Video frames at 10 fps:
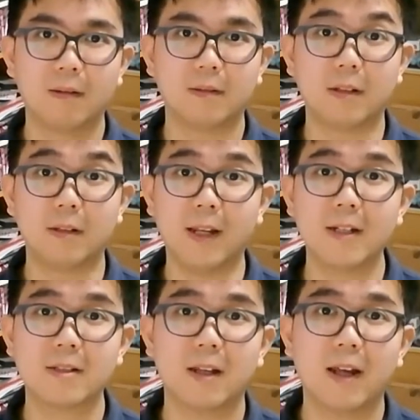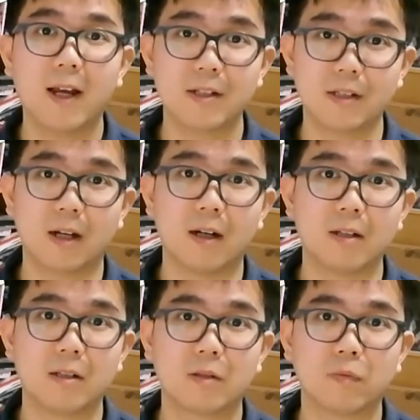The next
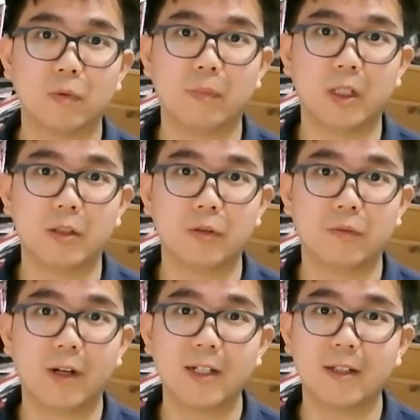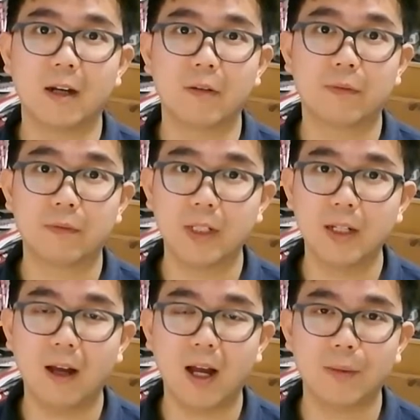exercise would be to write down
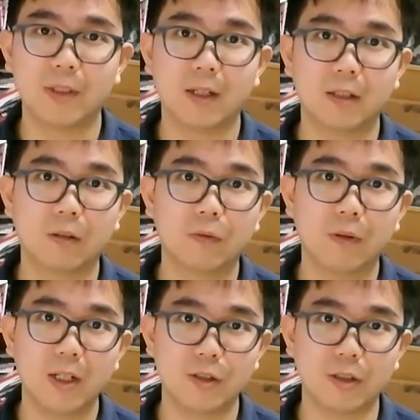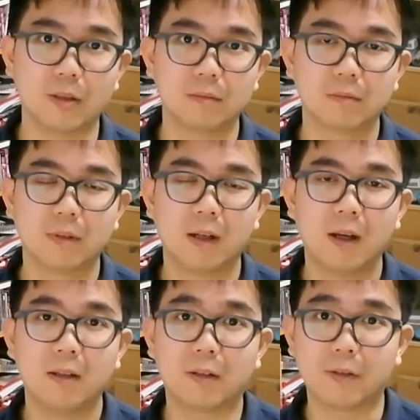3 hypothetical questions.
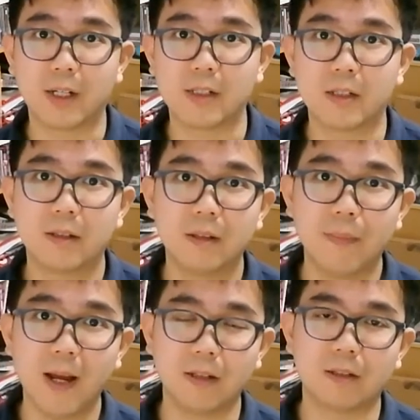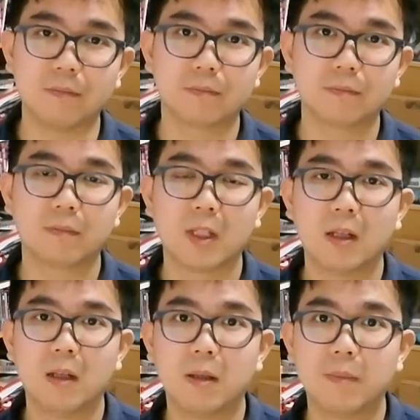The crazier, the better.
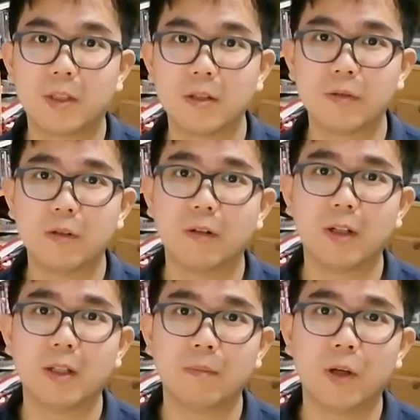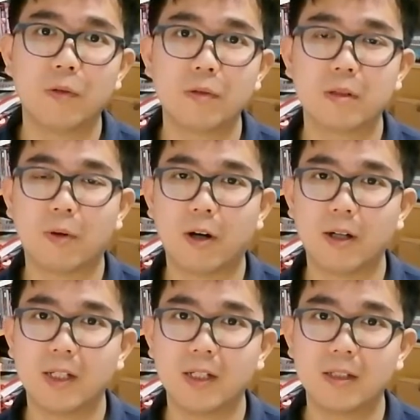Because in most
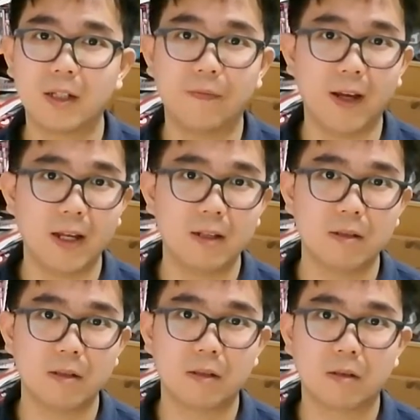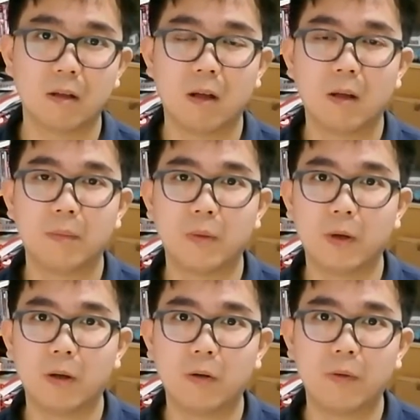parties, events, people
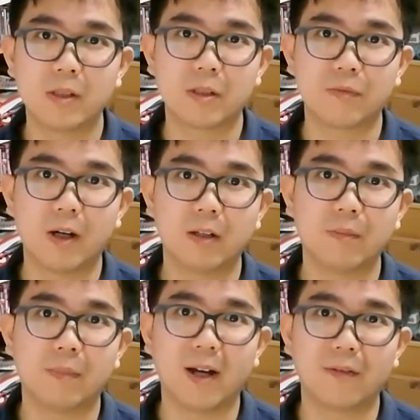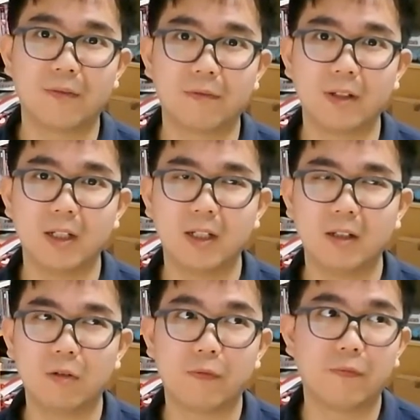are always surrounded by
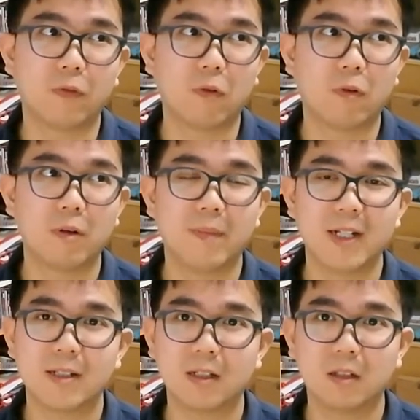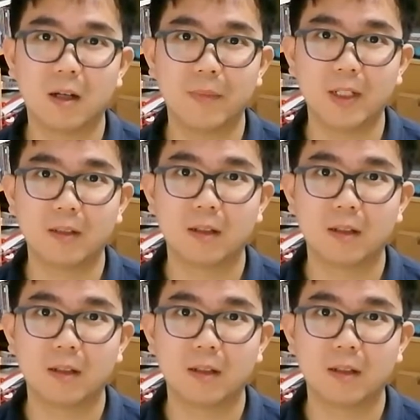3 or 4 basic topics,